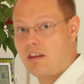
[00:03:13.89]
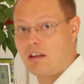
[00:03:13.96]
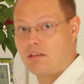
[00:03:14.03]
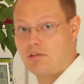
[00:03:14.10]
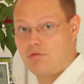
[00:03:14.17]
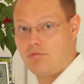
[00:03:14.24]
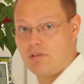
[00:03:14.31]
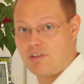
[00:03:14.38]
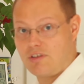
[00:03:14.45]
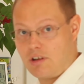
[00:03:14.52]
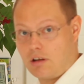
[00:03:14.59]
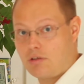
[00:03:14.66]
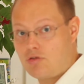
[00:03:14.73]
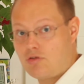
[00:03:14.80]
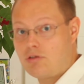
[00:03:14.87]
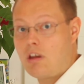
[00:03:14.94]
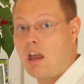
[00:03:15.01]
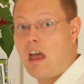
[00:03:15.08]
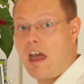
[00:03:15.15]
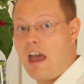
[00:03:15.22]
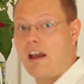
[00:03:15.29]
that transaction
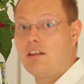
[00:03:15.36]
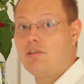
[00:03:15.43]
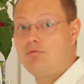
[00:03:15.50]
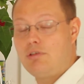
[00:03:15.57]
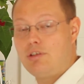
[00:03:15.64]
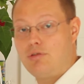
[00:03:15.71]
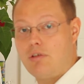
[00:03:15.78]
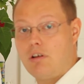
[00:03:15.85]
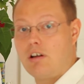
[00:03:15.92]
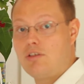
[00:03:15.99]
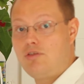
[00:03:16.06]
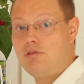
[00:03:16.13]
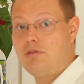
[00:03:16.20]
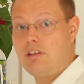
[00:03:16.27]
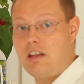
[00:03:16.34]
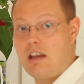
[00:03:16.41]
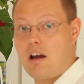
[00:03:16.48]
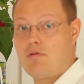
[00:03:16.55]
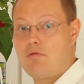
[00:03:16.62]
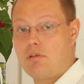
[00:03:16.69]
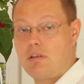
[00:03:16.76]
and returns you the
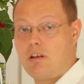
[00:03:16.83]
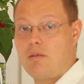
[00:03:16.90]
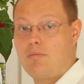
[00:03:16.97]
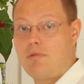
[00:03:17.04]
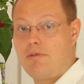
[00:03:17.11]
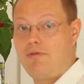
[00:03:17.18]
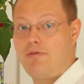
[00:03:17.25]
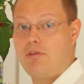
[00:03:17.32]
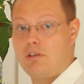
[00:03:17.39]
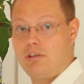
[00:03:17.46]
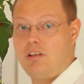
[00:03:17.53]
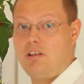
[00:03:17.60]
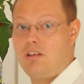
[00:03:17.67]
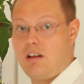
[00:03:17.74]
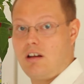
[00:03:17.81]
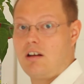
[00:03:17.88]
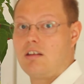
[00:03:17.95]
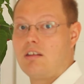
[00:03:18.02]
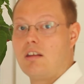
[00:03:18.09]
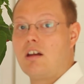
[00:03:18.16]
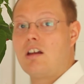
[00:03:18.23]
error number
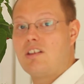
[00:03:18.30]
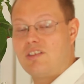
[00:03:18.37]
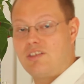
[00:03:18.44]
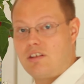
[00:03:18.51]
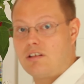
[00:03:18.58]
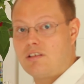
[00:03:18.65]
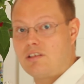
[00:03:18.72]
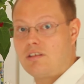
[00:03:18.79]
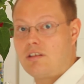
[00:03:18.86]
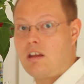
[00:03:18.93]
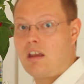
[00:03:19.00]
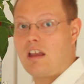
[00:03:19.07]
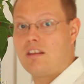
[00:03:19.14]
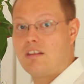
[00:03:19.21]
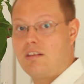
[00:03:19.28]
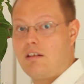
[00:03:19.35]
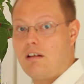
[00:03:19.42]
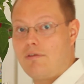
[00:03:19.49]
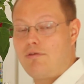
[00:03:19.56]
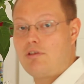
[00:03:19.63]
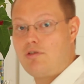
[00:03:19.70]
3960, and
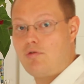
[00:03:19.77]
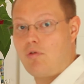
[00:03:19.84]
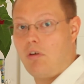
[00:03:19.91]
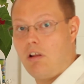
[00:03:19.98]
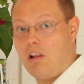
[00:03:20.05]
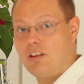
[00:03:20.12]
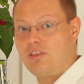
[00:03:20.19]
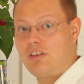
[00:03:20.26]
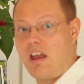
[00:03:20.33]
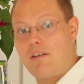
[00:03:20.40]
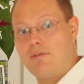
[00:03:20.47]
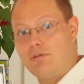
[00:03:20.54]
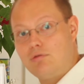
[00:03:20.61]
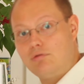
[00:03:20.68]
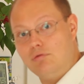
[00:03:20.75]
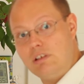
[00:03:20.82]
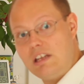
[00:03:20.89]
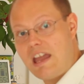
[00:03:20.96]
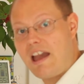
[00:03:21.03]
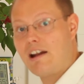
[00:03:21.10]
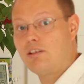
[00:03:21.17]
therefore you also have to
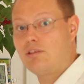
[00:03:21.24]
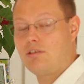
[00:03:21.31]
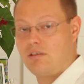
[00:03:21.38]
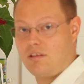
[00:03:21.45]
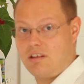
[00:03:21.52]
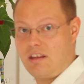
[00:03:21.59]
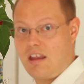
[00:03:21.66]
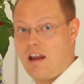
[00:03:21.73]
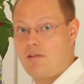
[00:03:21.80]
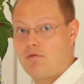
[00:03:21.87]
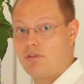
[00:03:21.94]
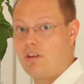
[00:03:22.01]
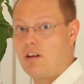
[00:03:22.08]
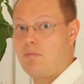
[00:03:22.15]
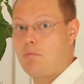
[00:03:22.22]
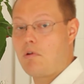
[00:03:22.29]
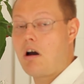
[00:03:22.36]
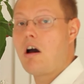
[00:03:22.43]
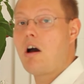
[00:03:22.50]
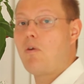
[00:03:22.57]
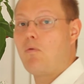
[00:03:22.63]
react on that error number
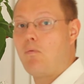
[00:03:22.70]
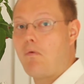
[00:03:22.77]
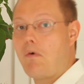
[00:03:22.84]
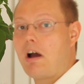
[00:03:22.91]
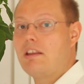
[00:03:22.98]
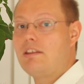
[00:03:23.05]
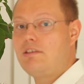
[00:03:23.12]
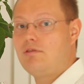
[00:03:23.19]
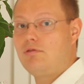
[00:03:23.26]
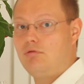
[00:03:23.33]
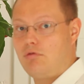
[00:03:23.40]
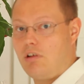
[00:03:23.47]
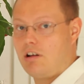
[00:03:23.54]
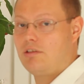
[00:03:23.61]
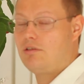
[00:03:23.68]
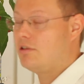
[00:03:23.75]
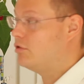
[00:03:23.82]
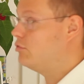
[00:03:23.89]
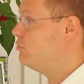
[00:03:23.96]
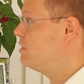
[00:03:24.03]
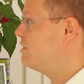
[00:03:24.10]
when you run your
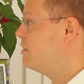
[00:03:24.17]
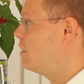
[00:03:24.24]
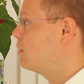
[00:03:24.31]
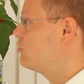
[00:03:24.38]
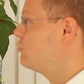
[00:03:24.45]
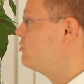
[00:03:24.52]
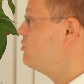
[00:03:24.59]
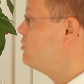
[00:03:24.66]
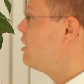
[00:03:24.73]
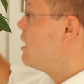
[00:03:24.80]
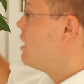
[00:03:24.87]
transactions